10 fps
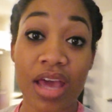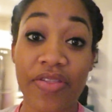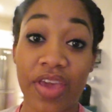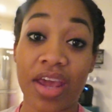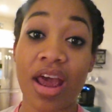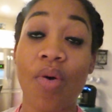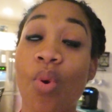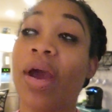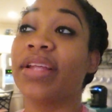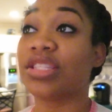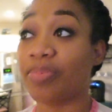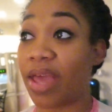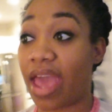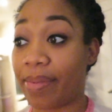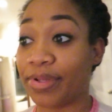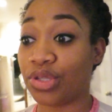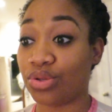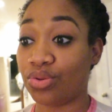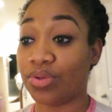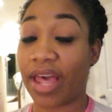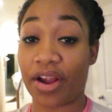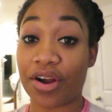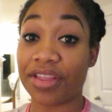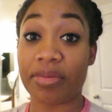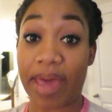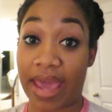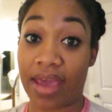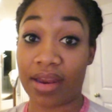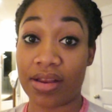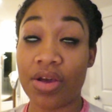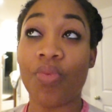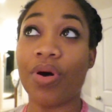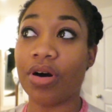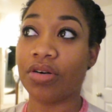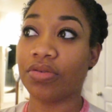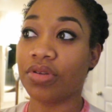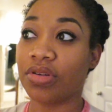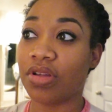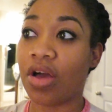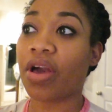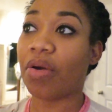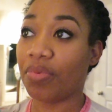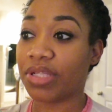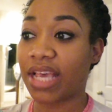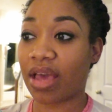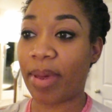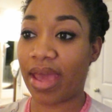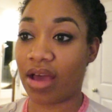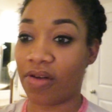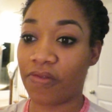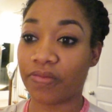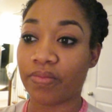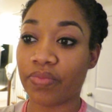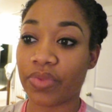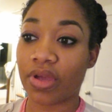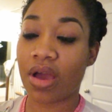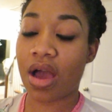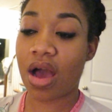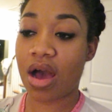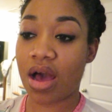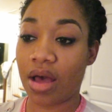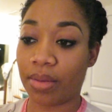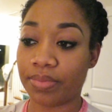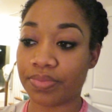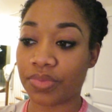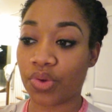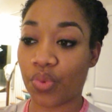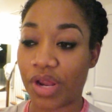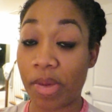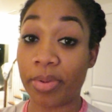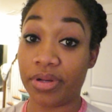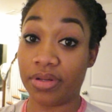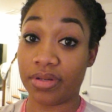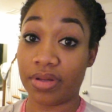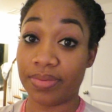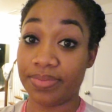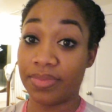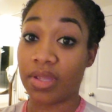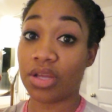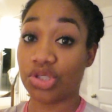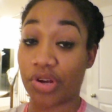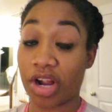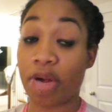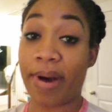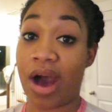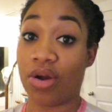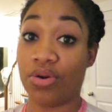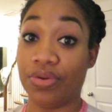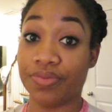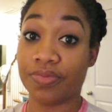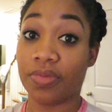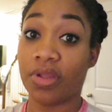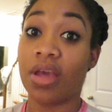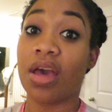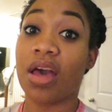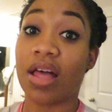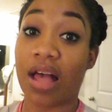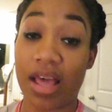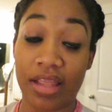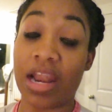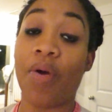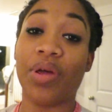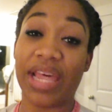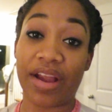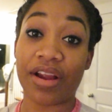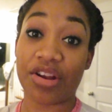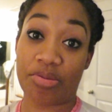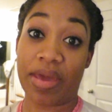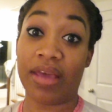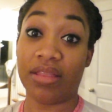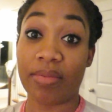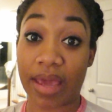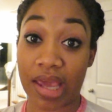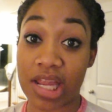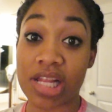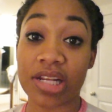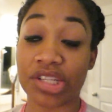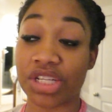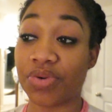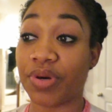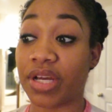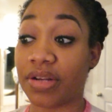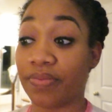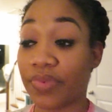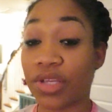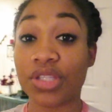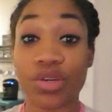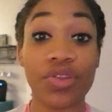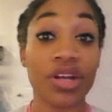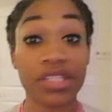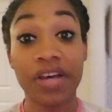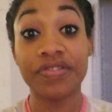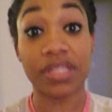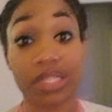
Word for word: and then I want to be able to lay her in the bed. Well, okay, we would take a bath, um, read a book, drink her bottle, and then I would lay her in the, in the bed and she would soothe herself to